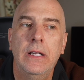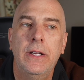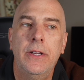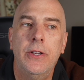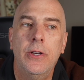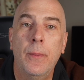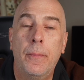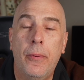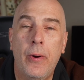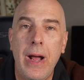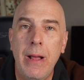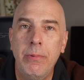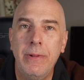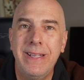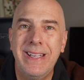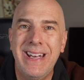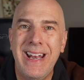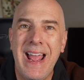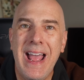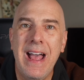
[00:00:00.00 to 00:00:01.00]
you're probably
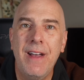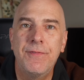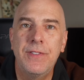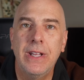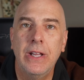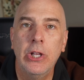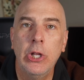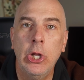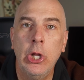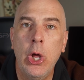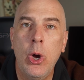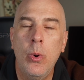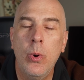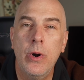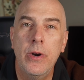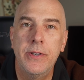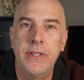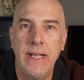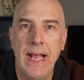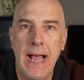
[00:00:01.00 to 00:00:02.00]
going to have to
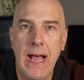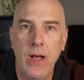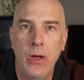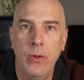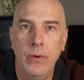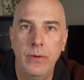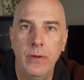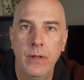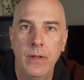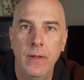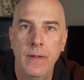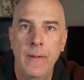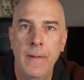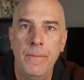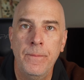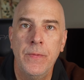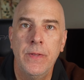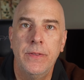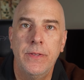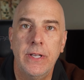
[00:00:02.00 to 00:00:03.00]
lower down
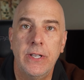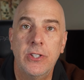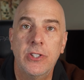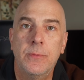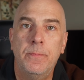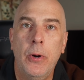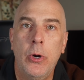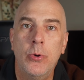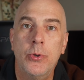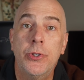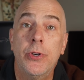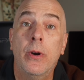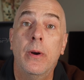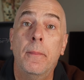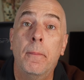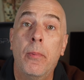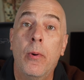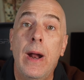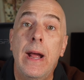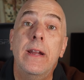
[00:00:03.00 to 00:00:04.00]
the exposure
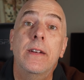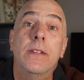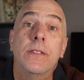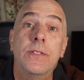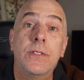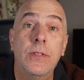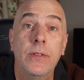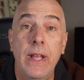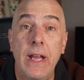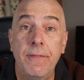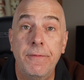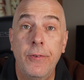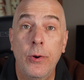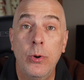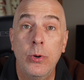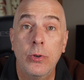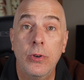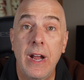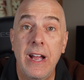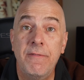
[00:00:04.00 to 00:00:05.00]
and brightness to that
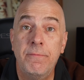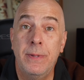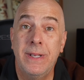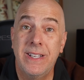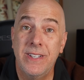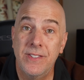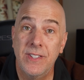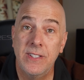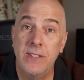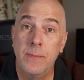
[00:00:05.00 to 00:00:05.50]
photograph because it's